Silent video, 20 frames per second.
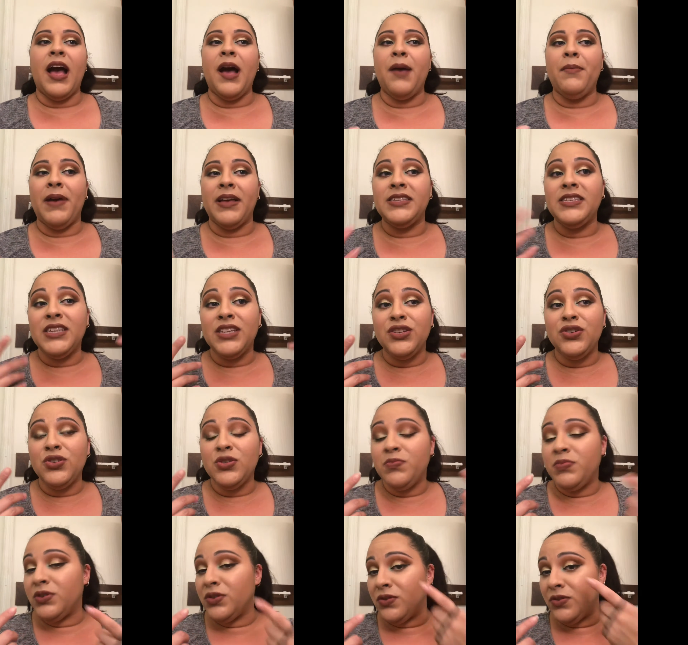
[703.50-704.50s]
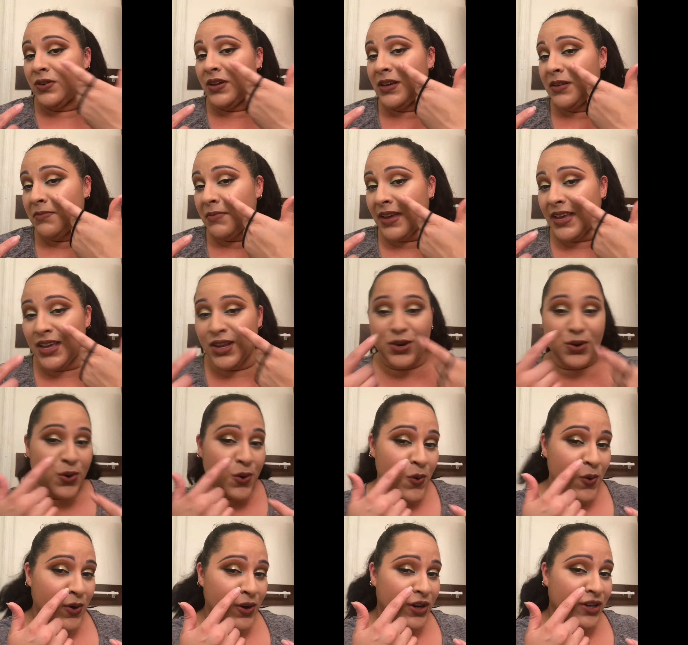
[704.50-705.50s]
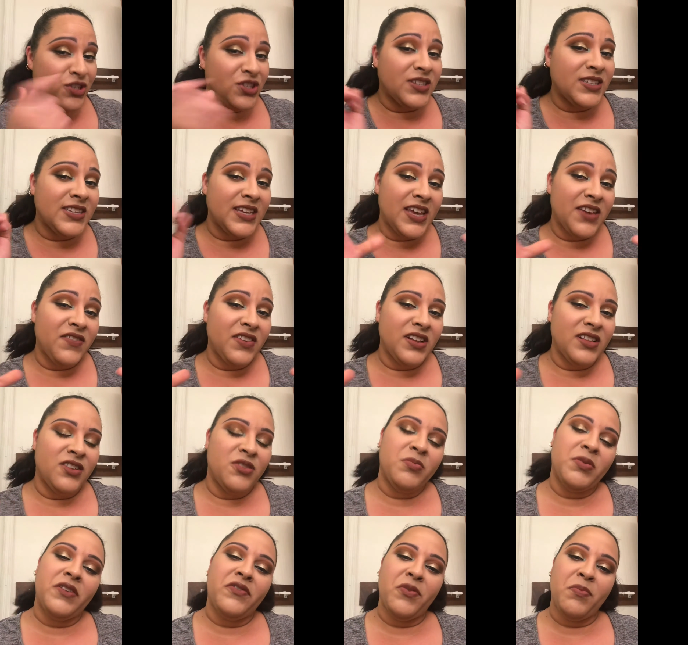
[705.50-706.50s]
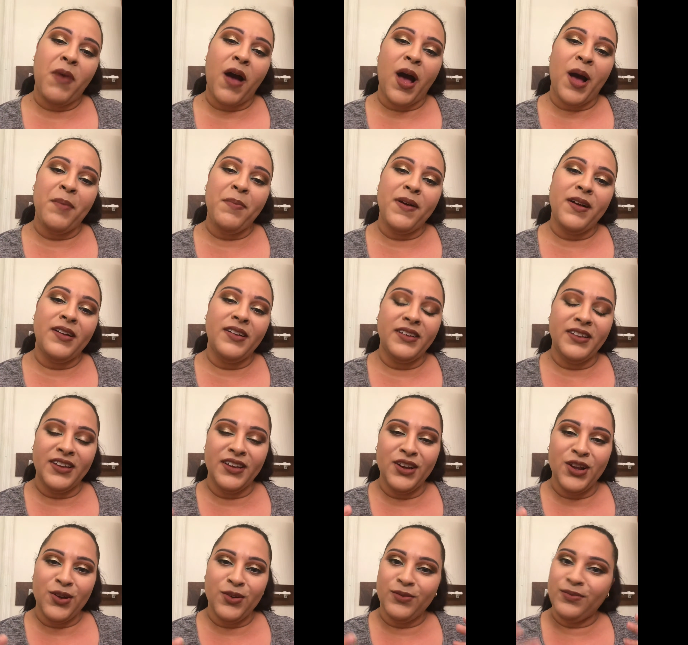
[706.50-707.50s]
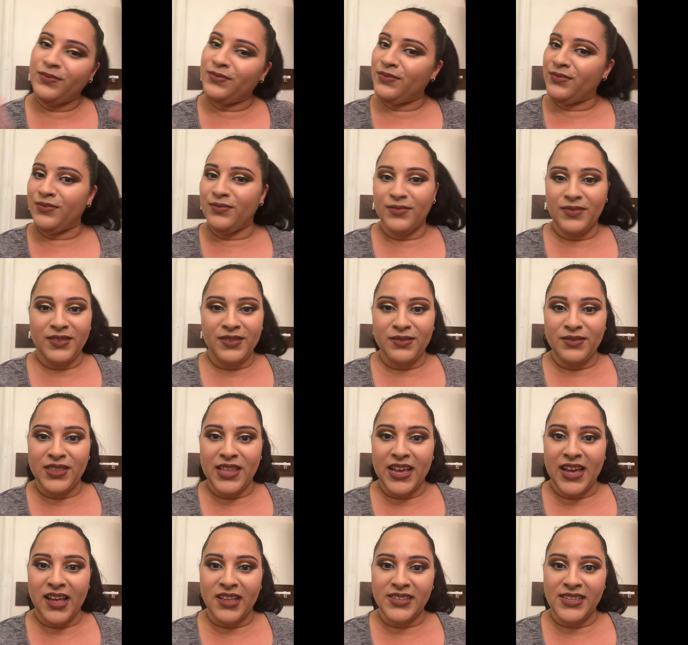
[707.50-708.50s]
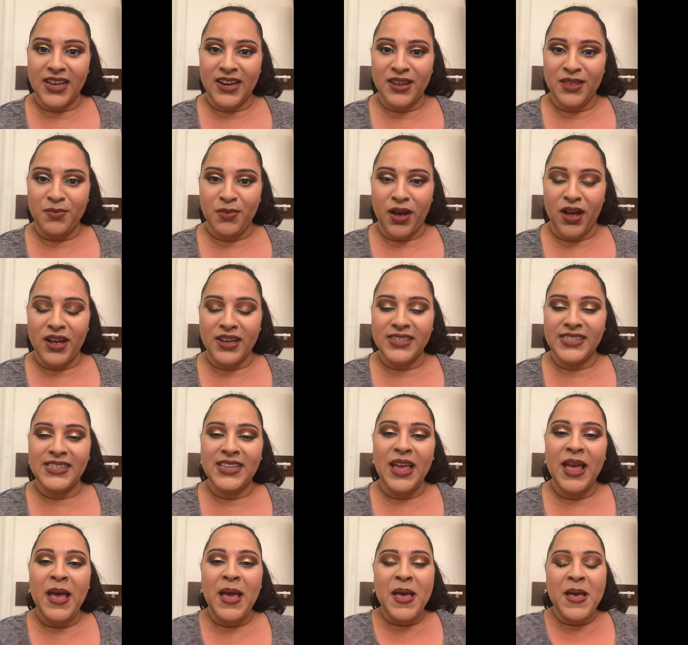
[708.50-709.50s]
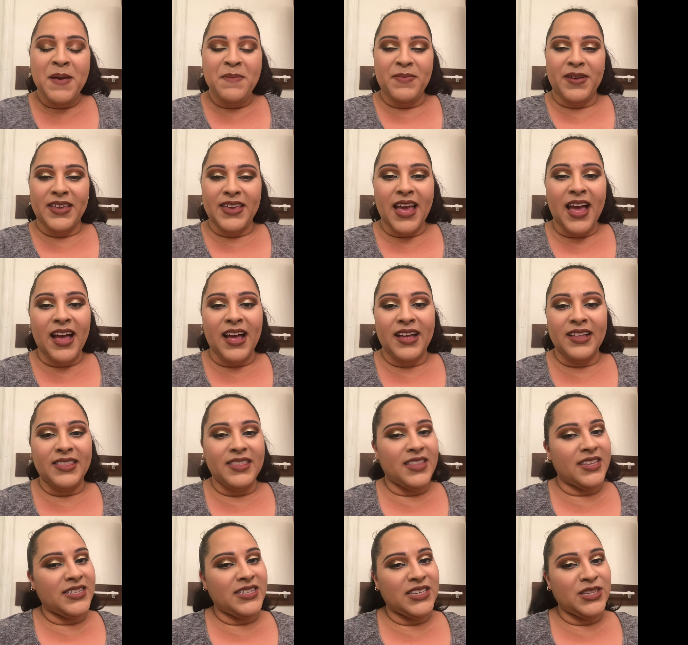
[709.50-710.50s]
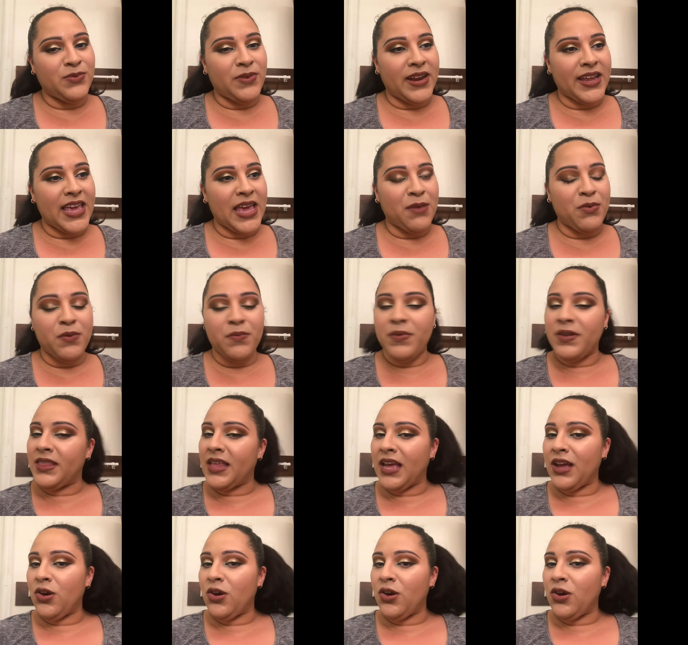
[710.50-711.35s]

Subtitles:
I did use blue in my inner corner just to give it a little bit of a pop, you know, think outside of the box. But yeah, this is what I came up with.